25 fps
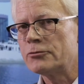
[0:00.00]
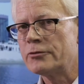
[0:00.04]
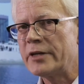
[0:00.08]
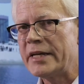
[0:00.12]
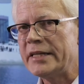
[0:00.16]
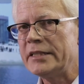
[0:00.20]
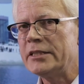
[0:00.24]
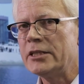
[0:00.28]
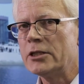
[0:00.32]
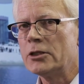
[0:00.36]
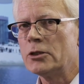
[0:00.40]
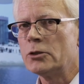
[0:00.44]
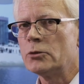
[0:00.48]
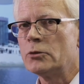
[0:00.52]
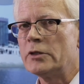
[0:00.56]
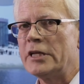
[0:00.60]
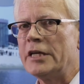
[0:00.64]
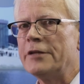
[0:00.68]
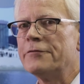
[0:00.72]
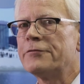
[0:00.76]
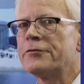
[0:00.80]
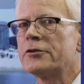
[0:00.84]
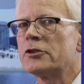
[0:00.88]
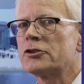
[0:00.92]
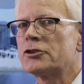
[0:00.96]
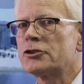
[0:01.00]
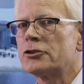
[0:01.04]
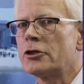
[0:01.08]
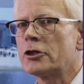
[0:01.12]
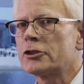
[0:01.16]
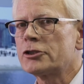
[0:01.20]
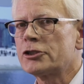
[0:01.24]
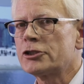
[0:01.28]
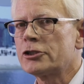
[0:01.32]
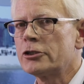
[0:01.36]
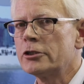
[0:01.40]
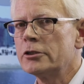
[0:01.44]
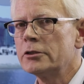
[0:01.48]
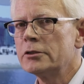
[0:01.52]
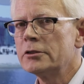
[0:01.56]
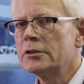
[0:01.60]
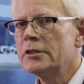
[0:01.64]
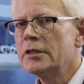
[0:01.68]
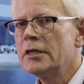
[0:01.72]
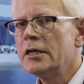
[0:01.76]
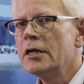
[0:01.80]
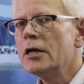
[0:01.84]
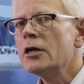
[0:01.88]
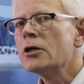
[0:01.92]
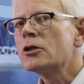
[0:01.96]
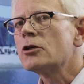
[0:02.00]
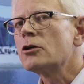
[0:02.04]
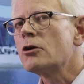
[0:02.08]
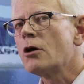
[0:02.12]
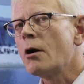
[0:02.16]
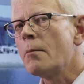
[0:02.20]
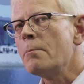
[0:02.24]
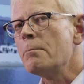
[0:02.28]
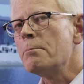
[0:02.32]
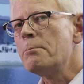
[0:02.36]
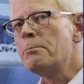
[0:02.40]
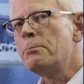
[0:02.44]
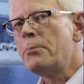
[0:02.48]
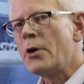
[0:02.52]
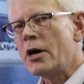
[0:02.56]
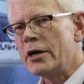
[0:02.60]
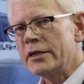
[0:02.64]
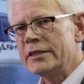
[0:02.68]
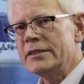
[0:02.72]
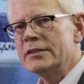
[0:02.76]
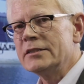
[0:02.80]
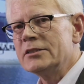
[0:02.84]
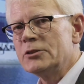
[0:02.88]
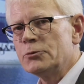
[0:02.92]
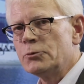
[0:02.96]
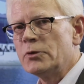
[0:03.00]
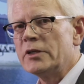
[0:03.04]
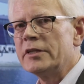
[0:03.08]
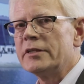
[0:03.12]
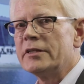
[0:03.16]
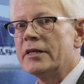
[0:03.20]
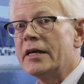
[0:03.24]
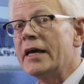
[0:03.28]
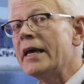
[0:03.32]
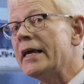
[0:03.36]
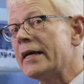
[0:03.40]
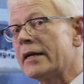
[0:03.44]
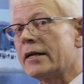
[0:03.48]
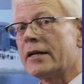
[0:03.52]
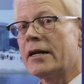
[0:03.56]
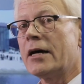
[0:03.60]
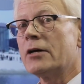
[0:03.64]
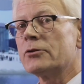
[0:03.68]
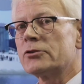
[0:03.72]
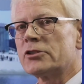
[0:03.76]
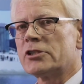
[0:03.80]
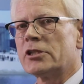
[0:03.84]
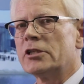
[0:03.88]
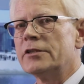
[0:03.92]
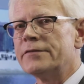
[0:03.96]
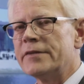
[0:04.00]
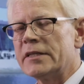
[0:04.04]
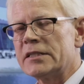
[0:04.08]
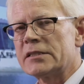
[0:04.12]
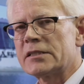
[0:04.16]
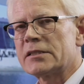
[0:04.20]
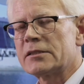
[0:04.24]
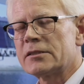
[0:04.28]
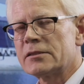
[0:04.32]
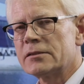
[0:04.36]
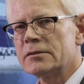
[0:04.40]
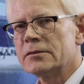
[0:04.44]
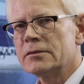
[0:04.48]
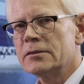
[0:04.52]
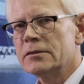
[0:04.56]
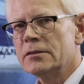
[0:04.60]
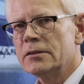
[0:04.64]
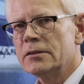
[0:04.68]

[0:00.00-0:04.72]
radio infrastructure combined with a cloud service,